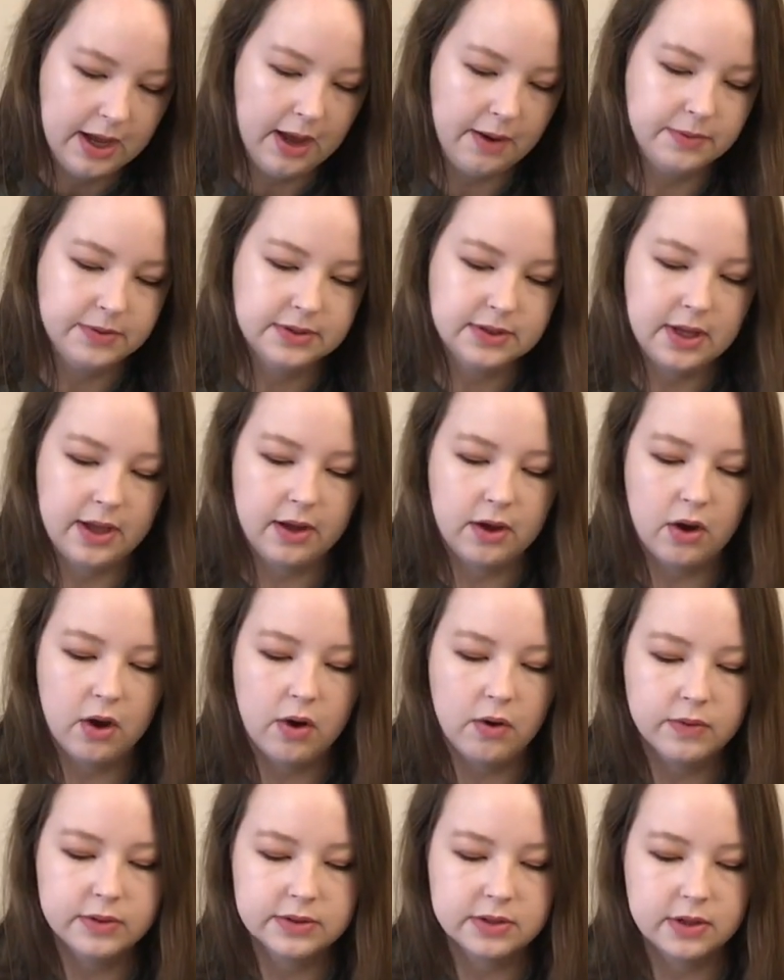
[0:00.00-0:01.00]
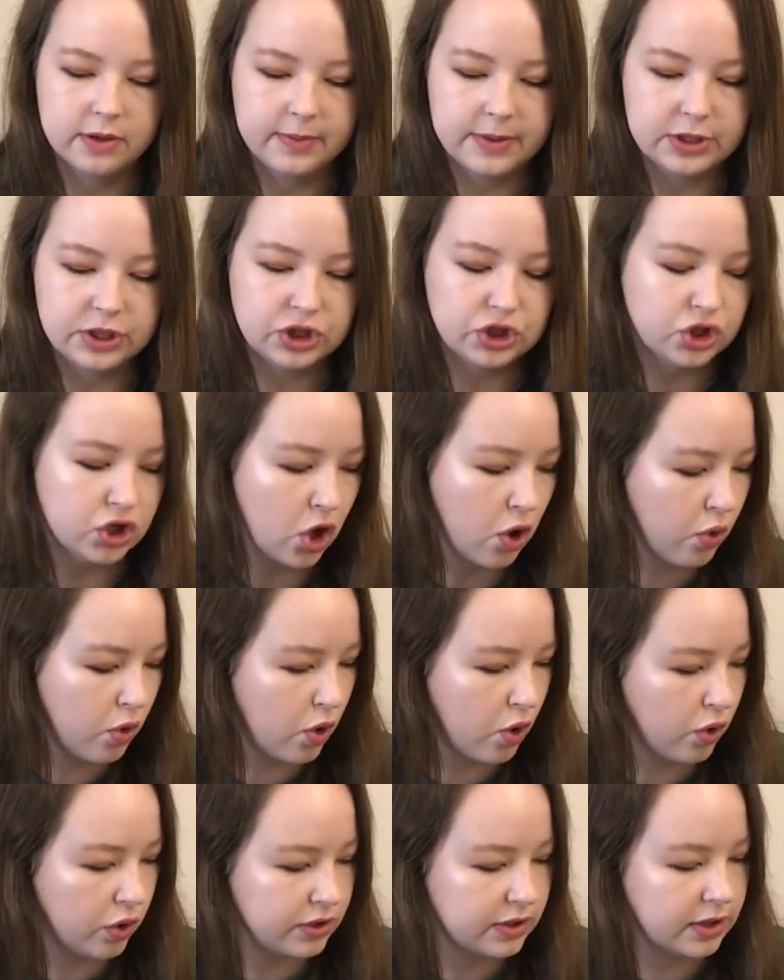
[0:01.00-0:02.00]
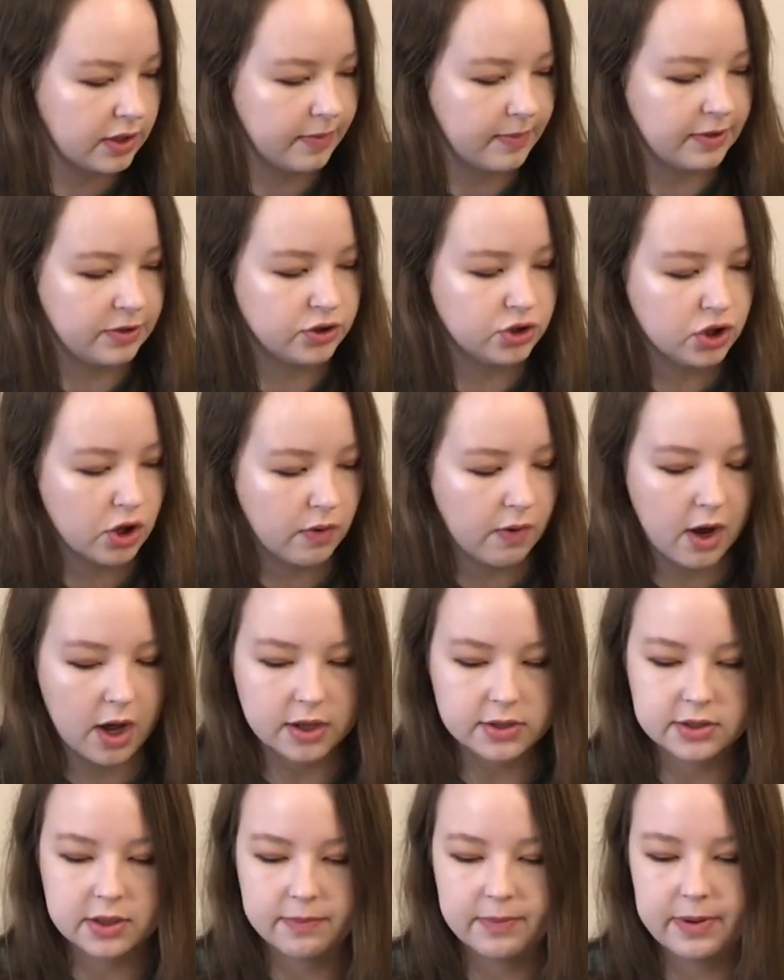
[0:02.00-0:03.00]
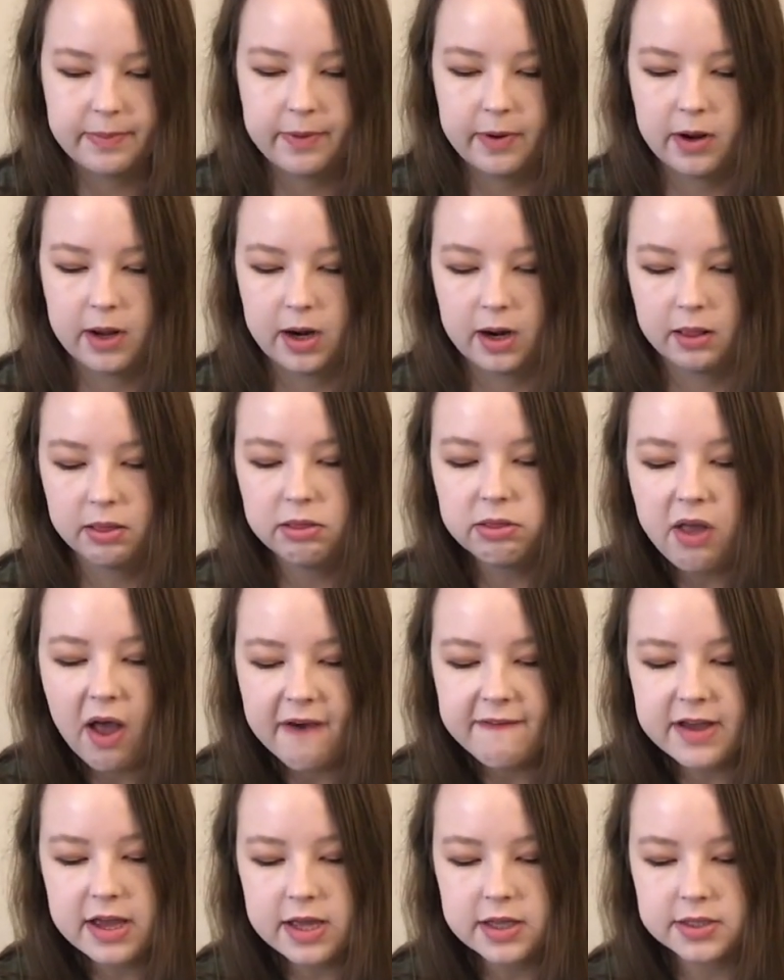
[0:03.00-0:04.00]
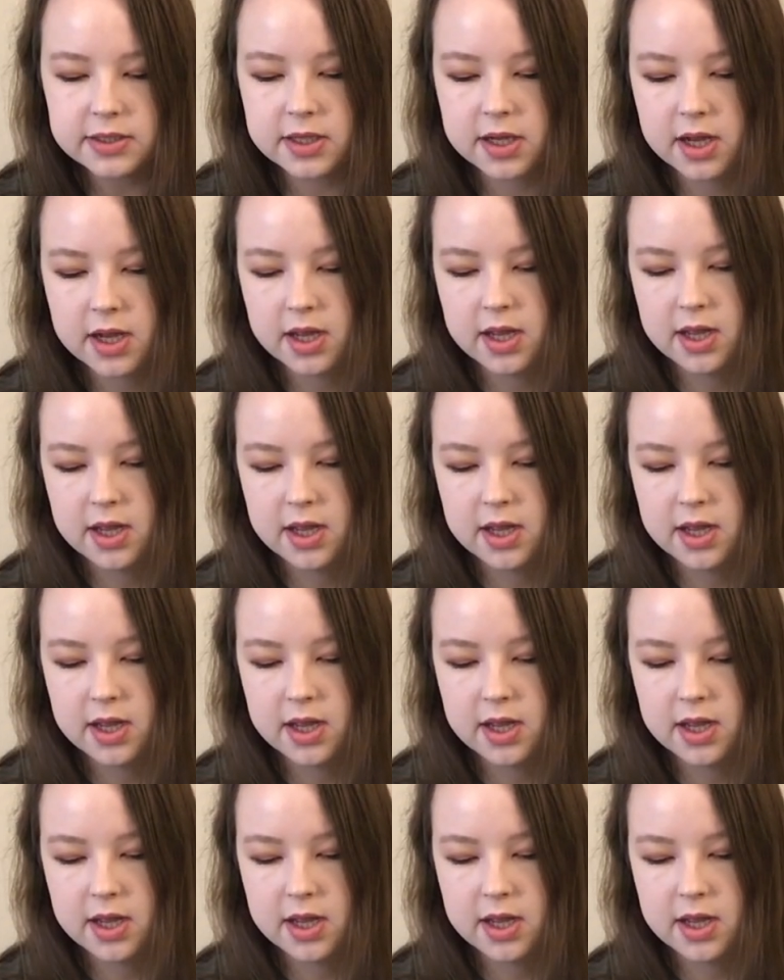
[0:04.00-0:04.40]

I was like, oh, it's gonna be so cool, it's gonna be so awesome, people are gonna love it,